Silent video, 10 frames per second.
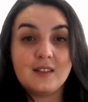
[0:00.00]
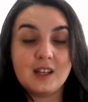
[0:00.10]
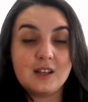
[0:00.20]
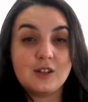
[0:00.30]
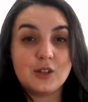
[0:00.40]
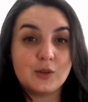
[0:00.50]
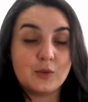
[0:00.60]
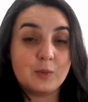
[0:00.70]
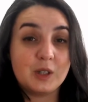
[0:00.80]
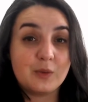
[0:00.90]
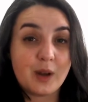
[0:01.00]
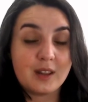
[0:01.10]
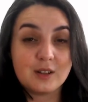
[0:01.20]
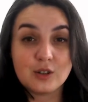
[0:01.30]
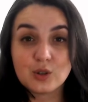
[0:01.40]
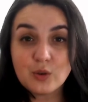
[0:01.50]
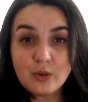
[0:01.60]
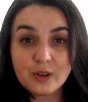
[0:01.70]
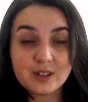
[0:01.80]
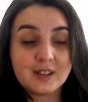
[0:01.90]
they should be rather
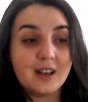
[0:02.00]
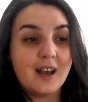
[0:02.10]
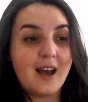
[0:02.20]
short